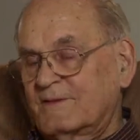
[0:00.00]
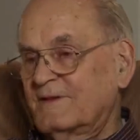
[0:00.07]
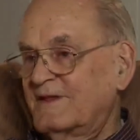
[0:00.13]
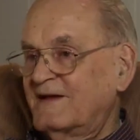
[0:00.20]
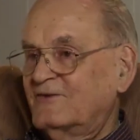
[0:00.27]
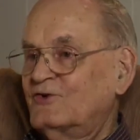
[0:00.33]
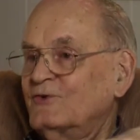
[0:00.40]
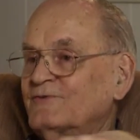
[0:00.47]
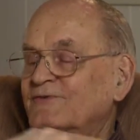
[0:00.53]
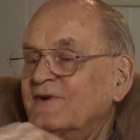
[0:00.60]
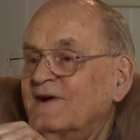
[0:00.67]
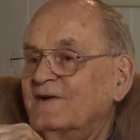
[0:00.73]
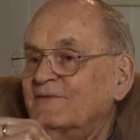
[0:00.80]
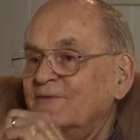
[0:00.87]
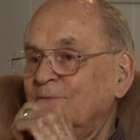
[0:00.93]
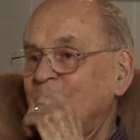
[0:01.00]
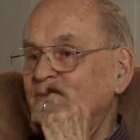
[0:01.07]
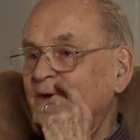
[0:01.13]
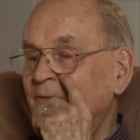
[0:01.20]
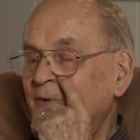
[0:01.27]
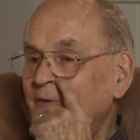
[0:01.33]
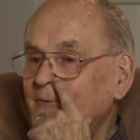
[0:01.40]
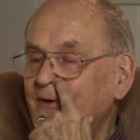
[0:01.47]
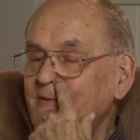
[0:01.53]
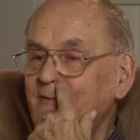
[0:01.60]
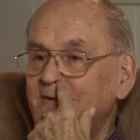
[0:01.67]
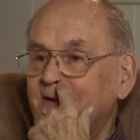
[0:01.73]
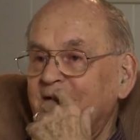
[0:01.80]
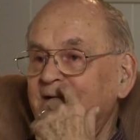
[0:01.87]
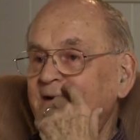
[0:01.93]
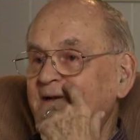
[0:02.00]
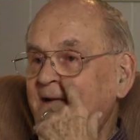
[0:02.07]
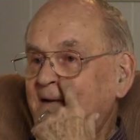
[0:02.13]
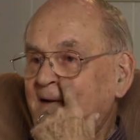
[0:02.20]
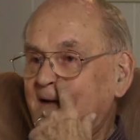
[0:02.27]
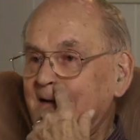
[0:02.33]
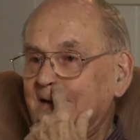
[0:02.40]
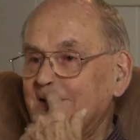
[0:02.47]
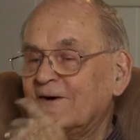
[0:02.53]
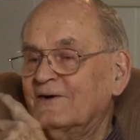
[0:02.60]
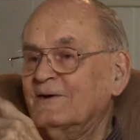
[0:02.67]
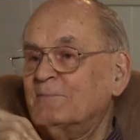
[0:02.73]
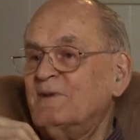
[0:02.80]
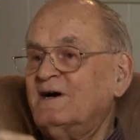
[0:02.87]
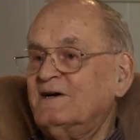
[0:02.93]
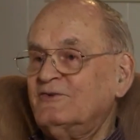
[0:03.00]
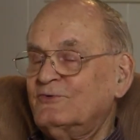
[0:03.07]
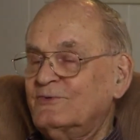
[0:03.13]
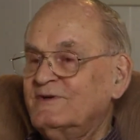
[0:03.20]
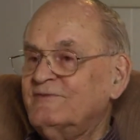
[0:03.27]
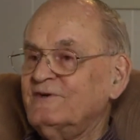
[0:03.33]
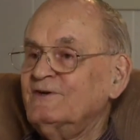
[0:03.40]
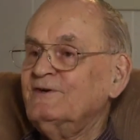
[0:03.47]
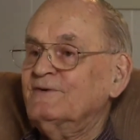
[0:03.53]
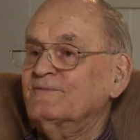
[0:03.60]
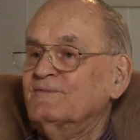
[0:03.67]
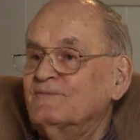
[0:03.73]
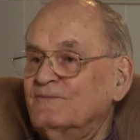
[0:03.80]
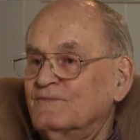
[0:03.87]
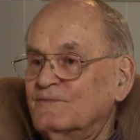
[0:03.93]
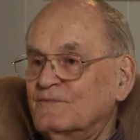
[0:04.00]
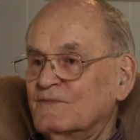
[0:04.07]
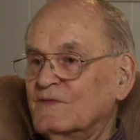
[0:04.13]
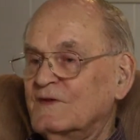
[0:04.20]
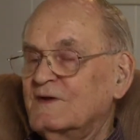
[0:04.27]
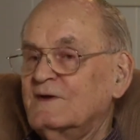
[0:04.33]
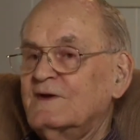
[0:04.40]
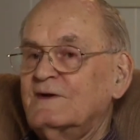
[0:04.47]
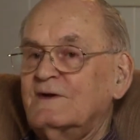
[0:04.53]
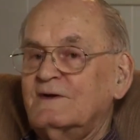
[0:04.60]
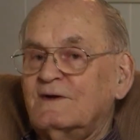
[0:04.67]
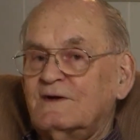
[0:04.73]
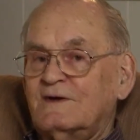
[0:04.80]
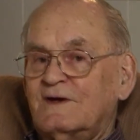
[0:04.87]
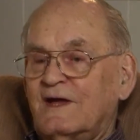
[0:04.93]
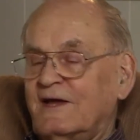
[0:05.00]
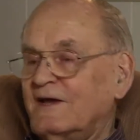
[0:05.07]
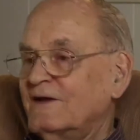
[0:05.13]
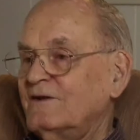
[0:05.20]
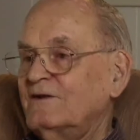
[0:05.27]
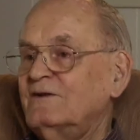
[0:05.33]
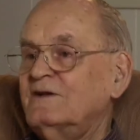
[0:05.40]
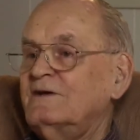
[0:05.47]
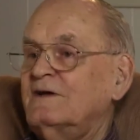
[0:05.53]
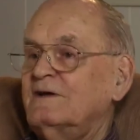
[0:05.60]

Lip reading: not too far from where we were on the Maas River, and